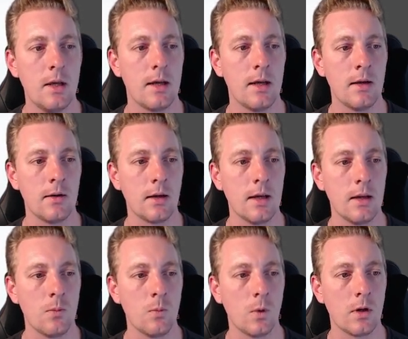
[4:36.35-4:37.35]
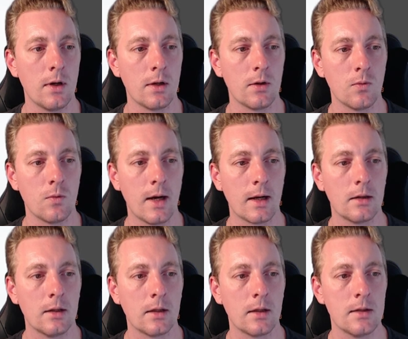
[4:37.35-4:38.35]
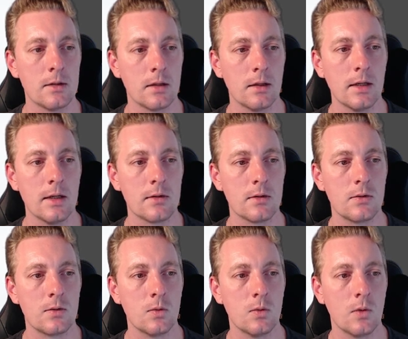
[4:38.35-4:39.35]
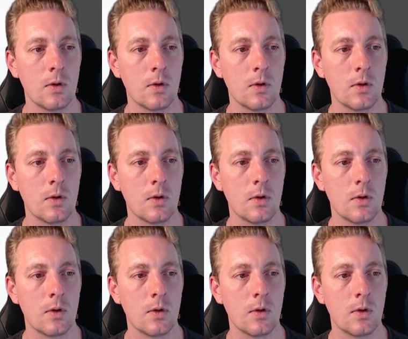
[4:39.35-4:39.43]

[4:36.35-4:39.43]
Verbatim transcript: And again, we're going to right click and delete to